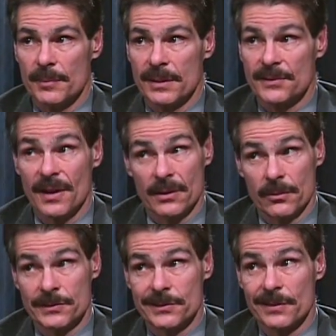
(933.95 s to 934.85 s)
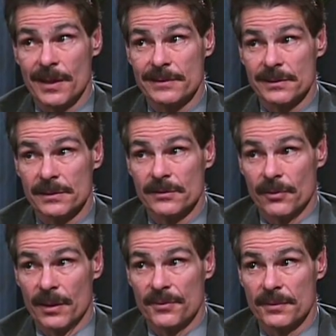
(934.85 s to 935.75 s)
Because I know what you're like to live
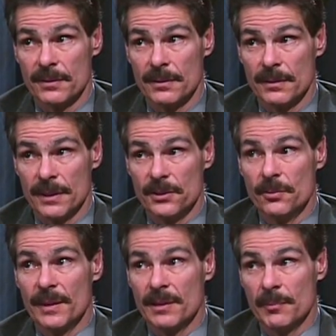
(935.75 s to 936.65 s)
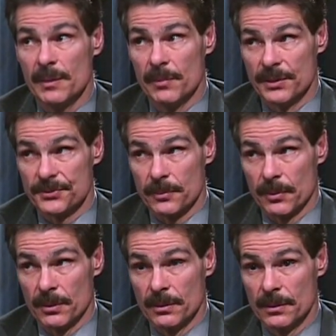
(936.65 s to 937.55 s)
with, and you make me miserable.